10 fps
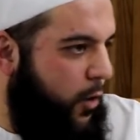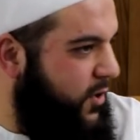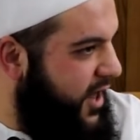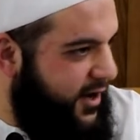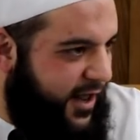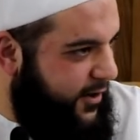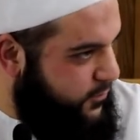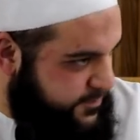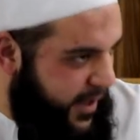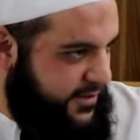only Allah
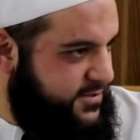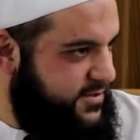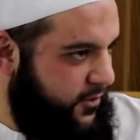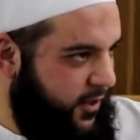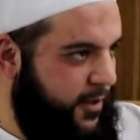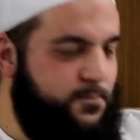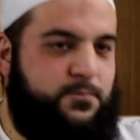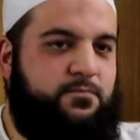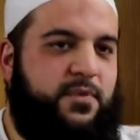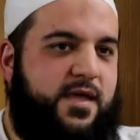knows best, okay?
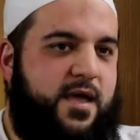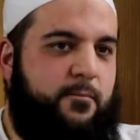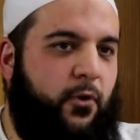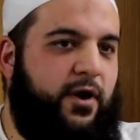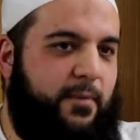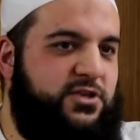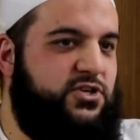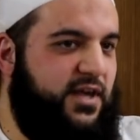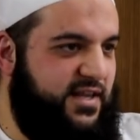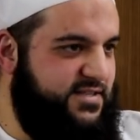Point of
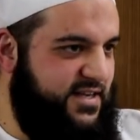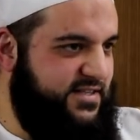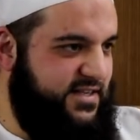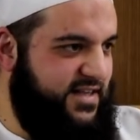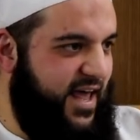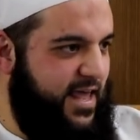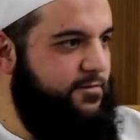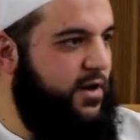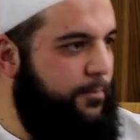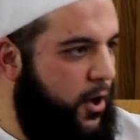mentioning is this, is that
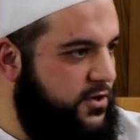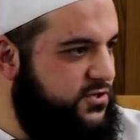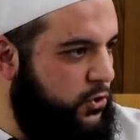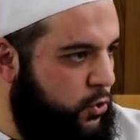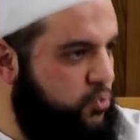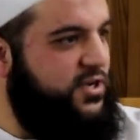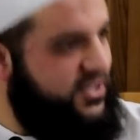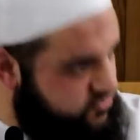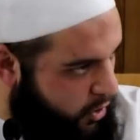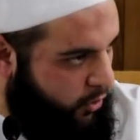even a person who
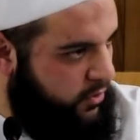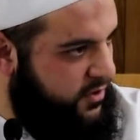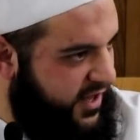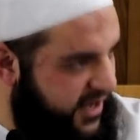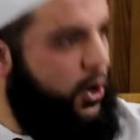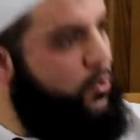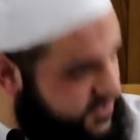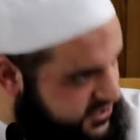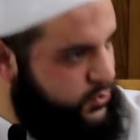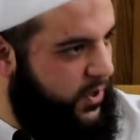does wrong, he
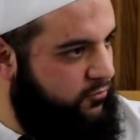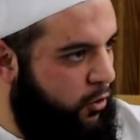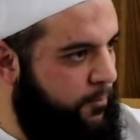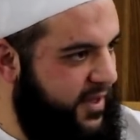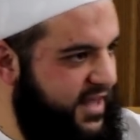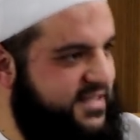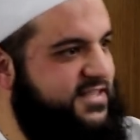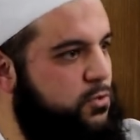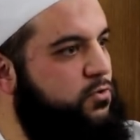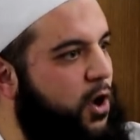knows he's doing wrong, but he
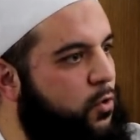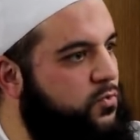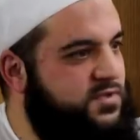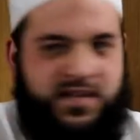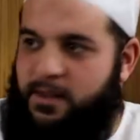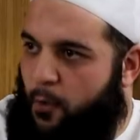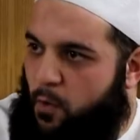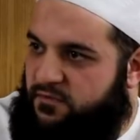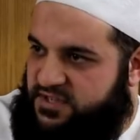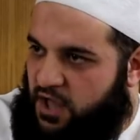still knows in the
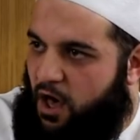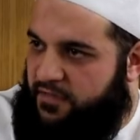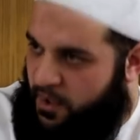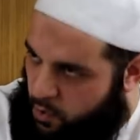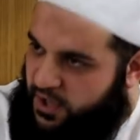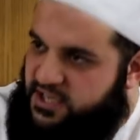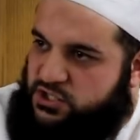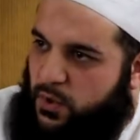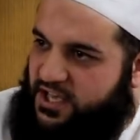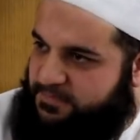bottom of his heart that what
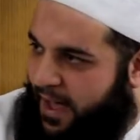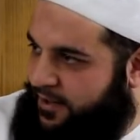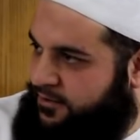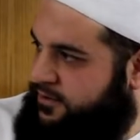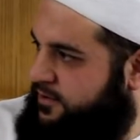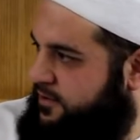he's doing is bad.